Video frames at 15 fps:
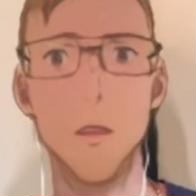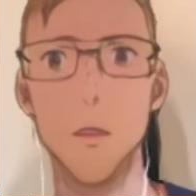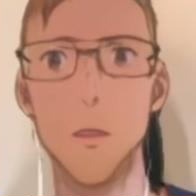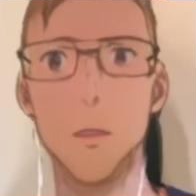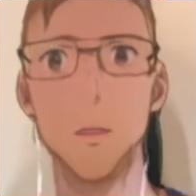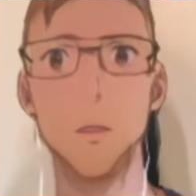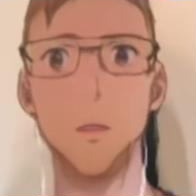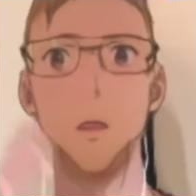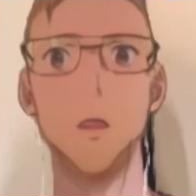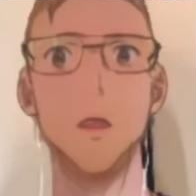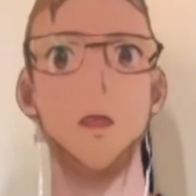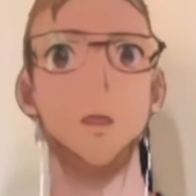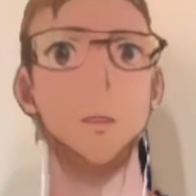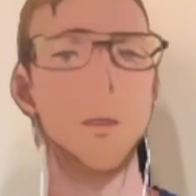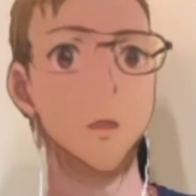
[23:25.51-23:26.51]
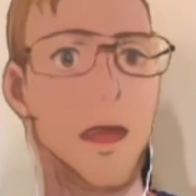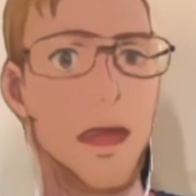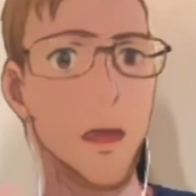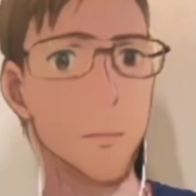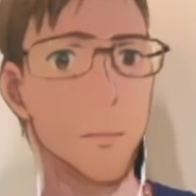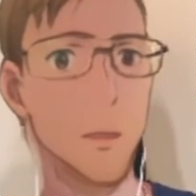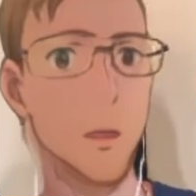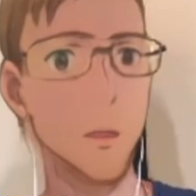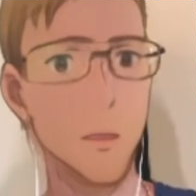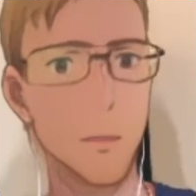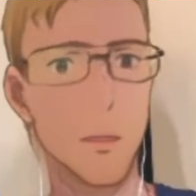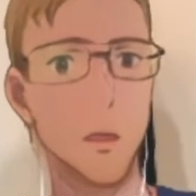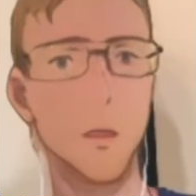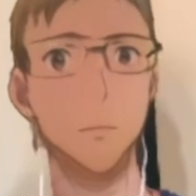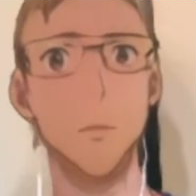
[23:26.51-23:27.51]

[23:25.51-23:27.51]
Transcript: you set up all the solar